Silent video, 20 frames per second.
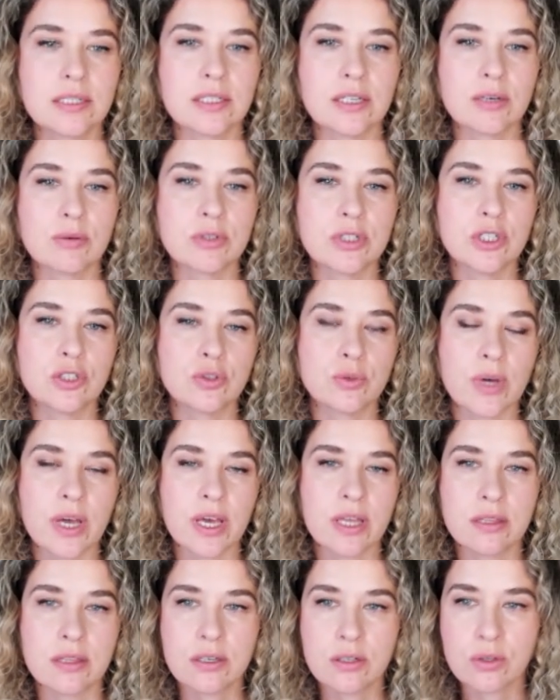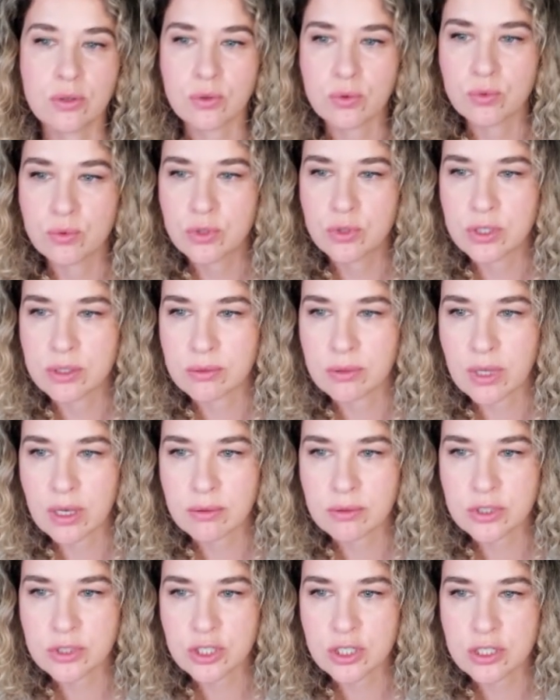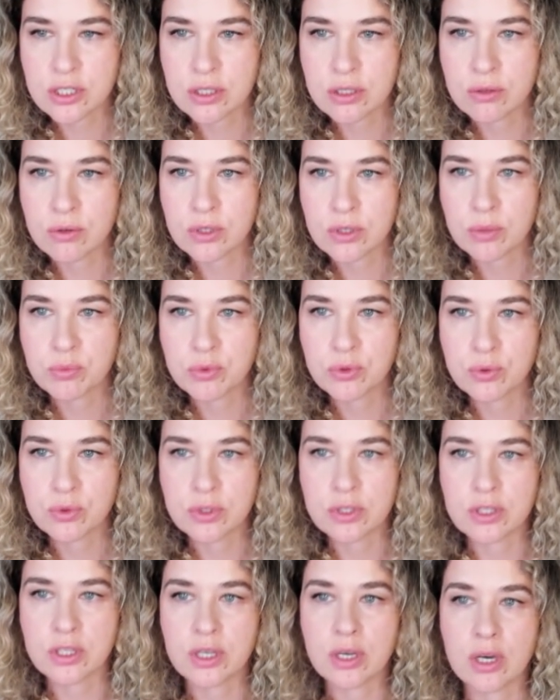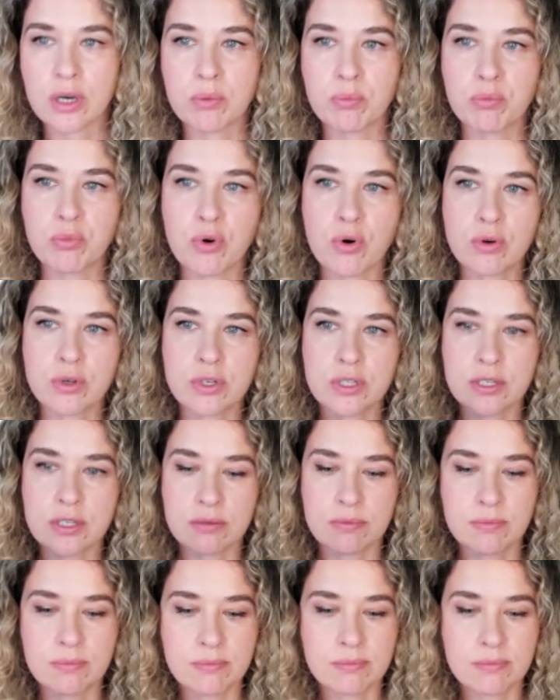Now I need to add the hood. I'm just gonna put the box,